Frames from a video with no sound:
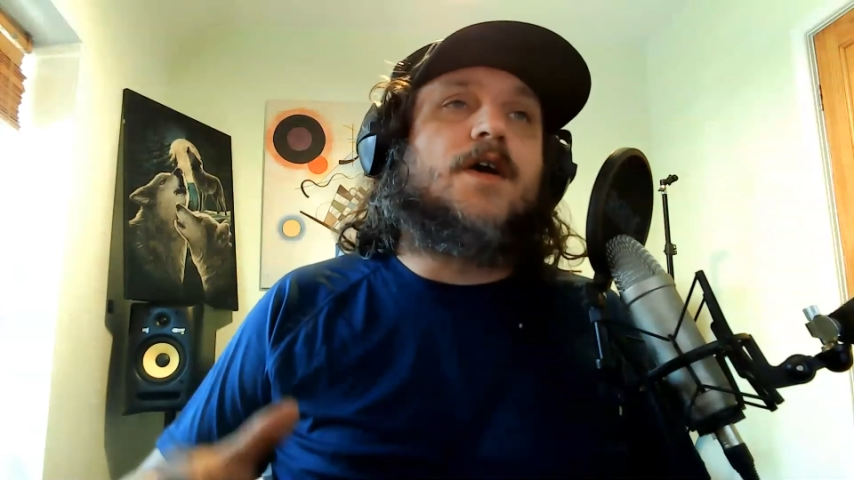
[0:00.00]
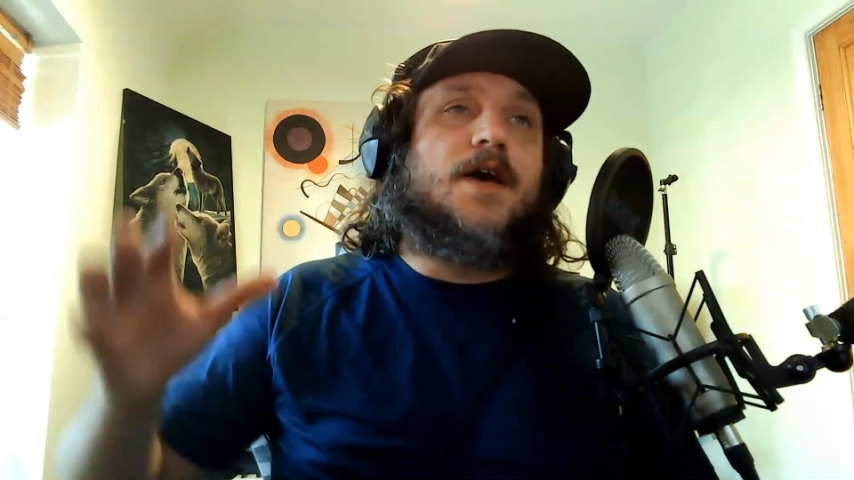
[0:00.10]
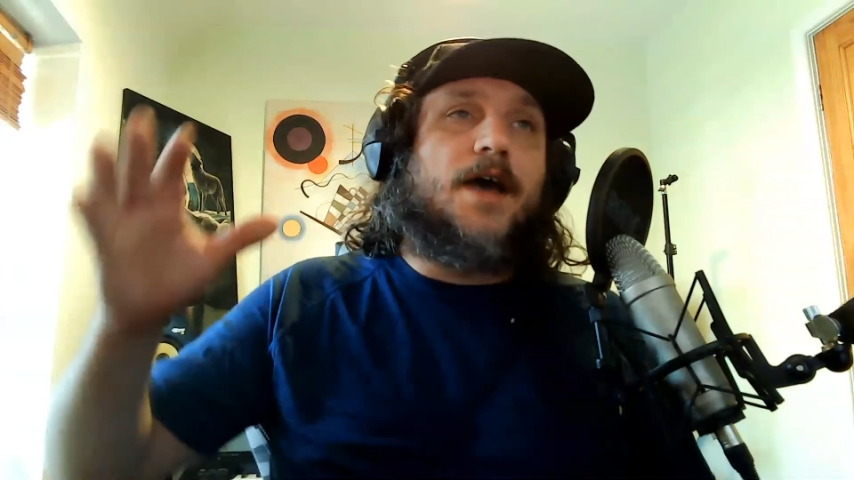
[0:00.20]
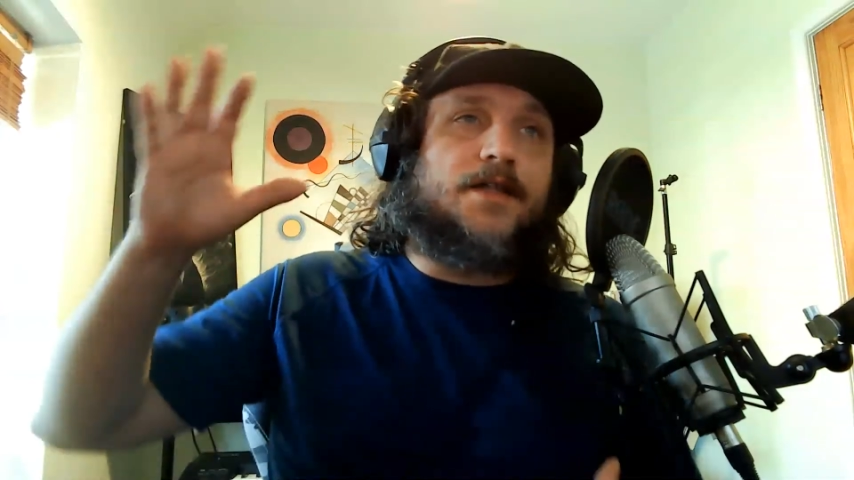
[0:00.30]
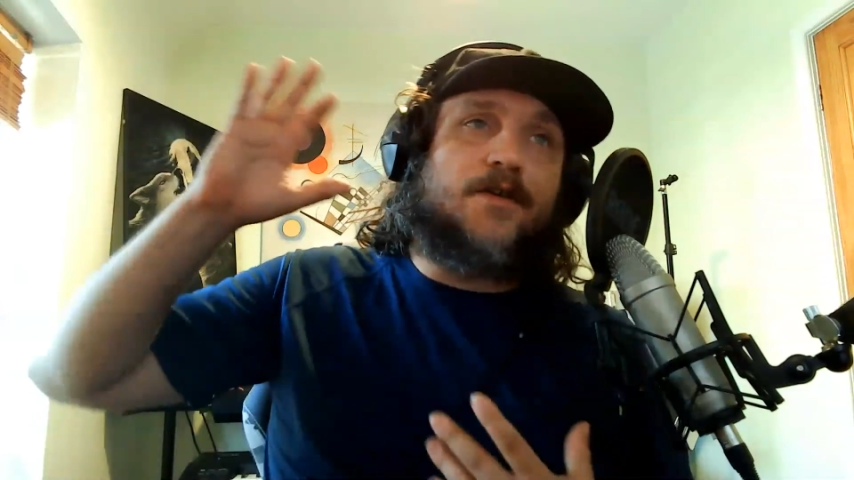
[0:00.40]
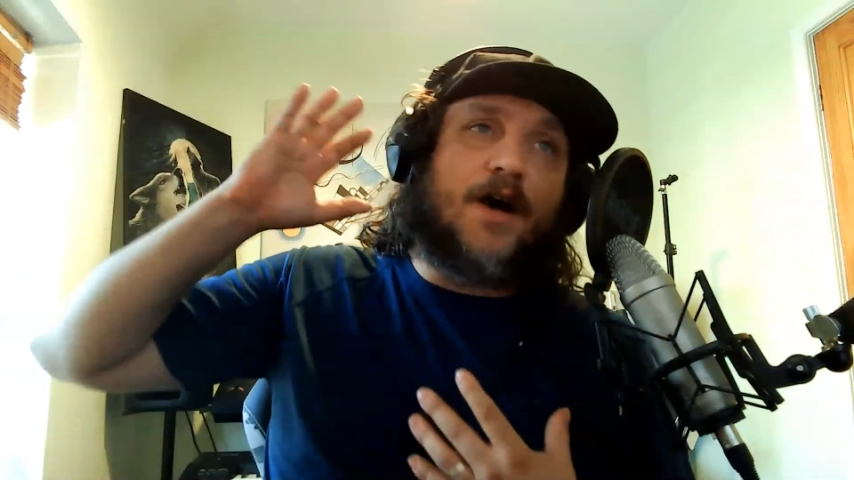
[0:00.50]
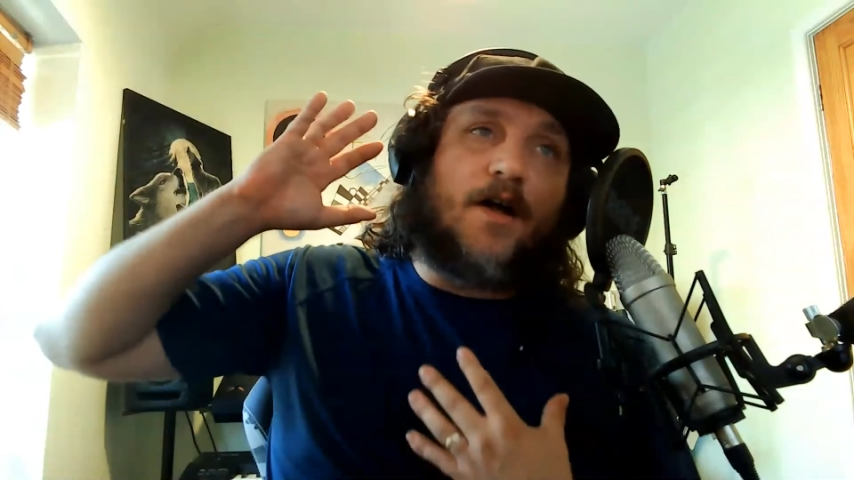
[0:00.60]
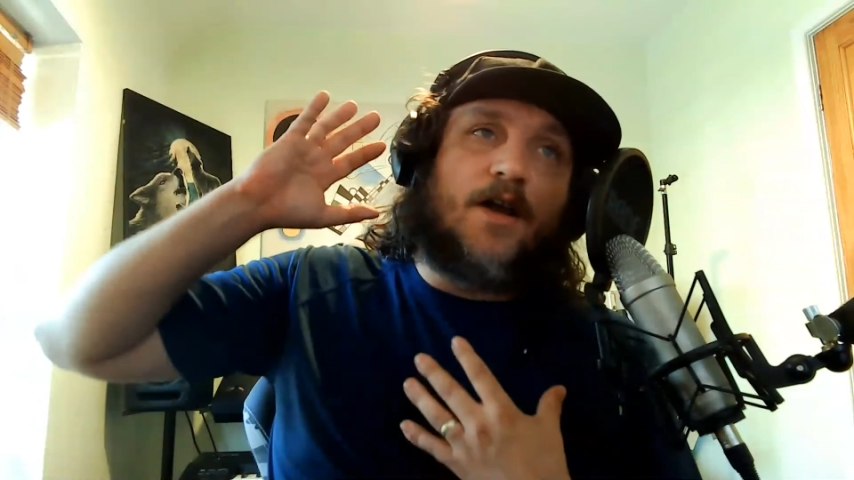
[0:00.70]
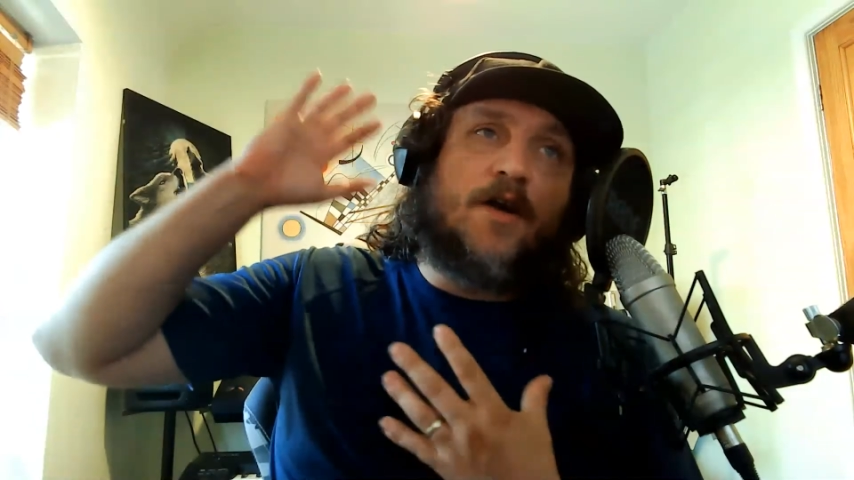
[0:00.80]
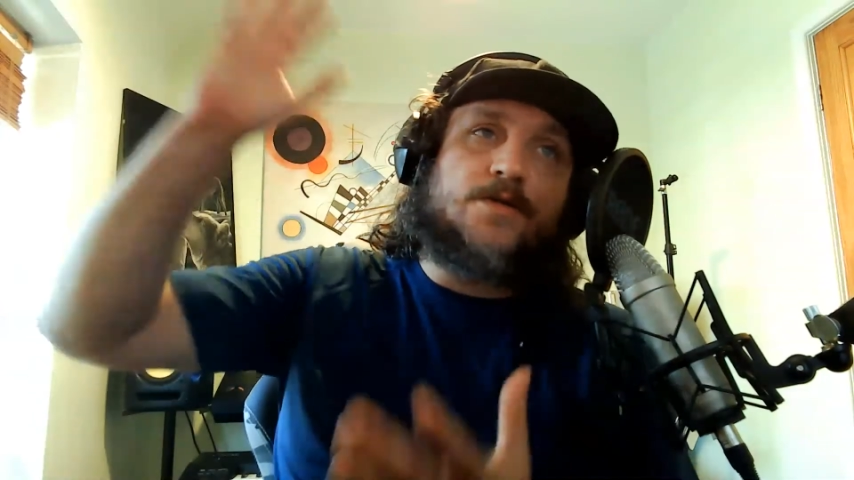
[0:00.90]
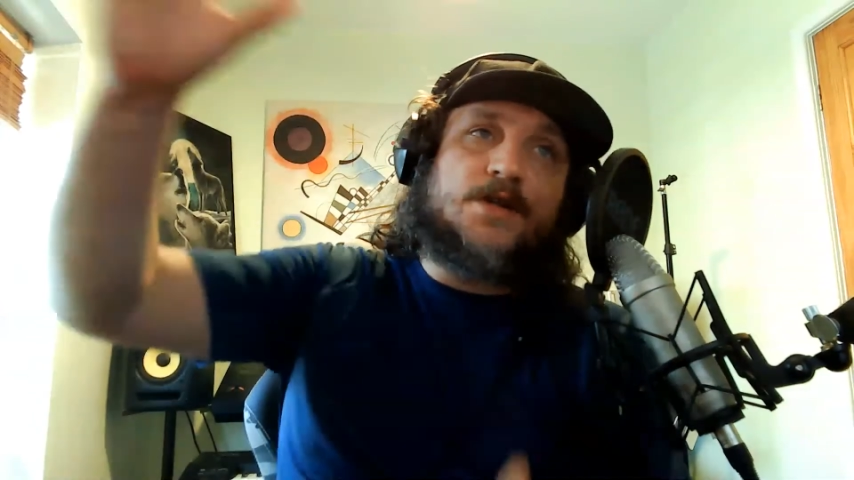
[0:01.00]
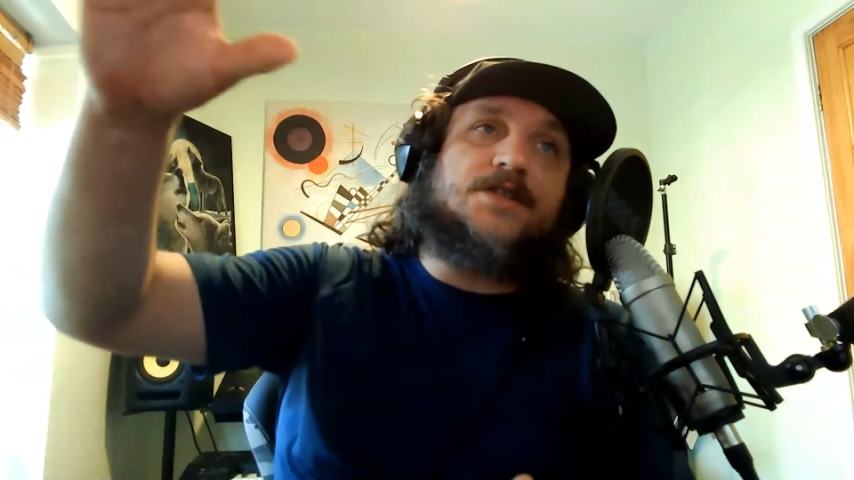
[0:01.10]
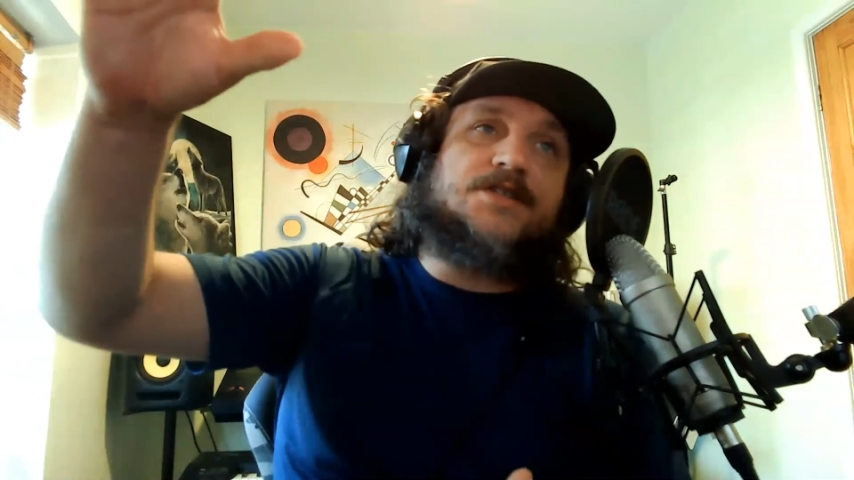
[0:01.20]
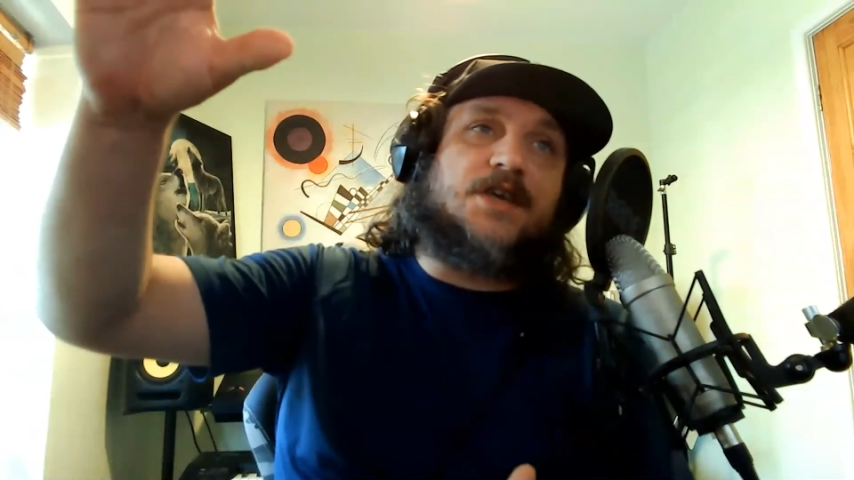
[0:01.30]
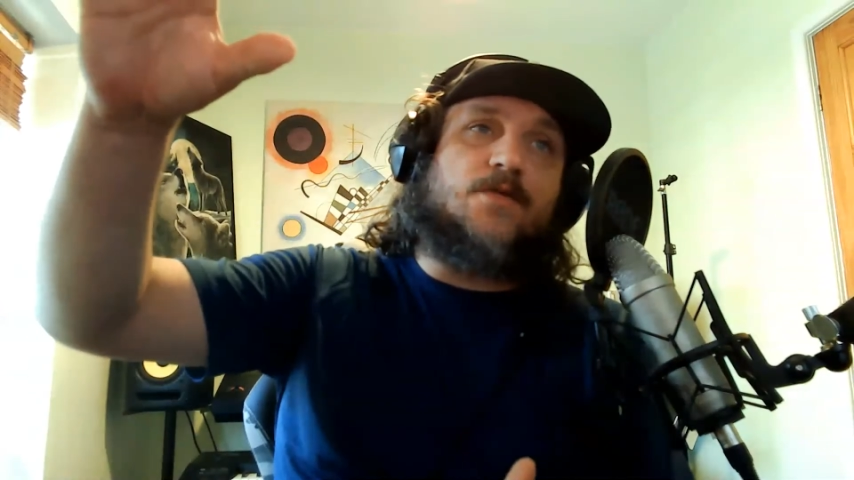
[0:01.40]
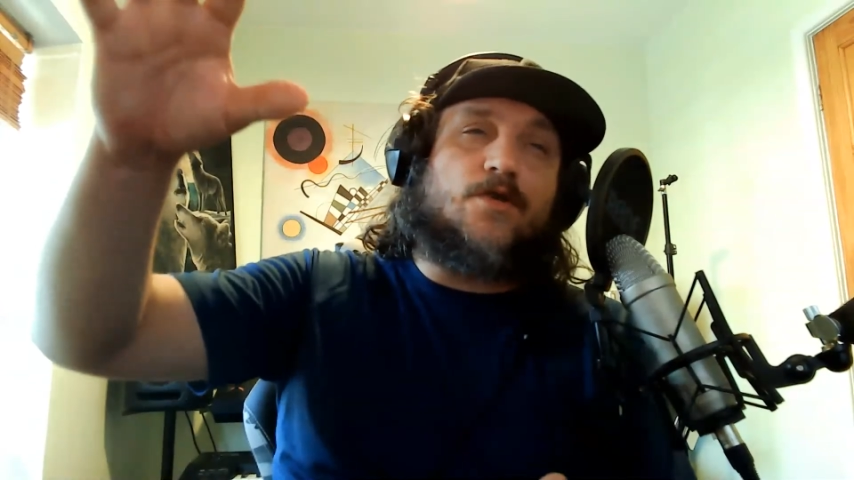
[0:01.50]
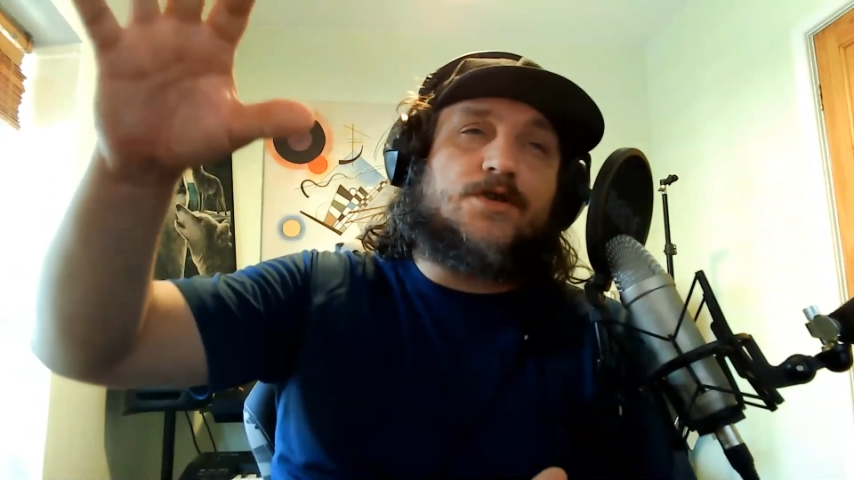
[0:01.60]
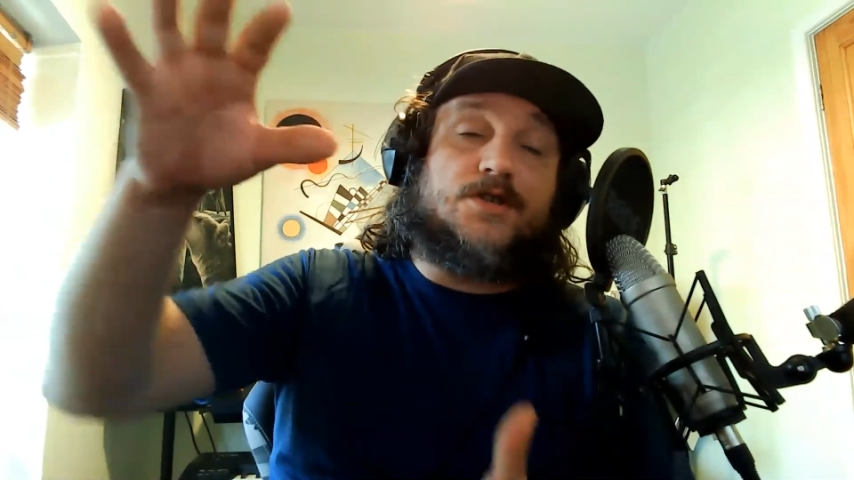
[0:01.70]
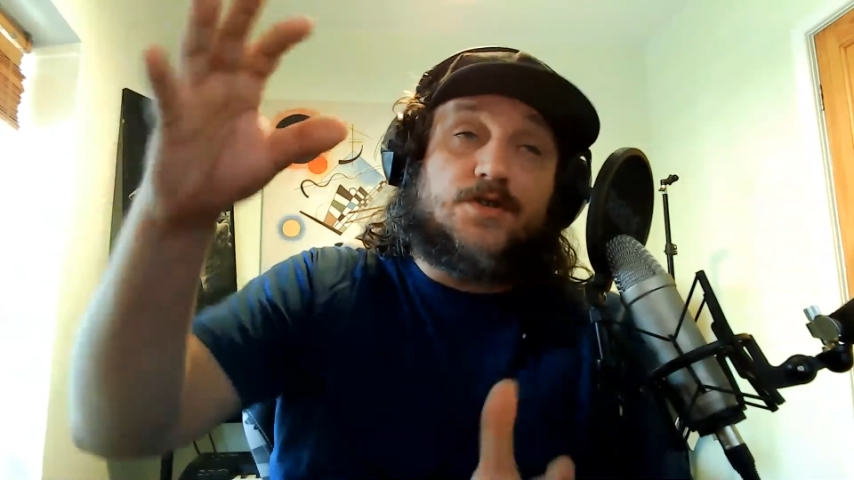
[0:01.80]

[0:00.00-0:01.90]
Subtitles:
And you loading these keywords,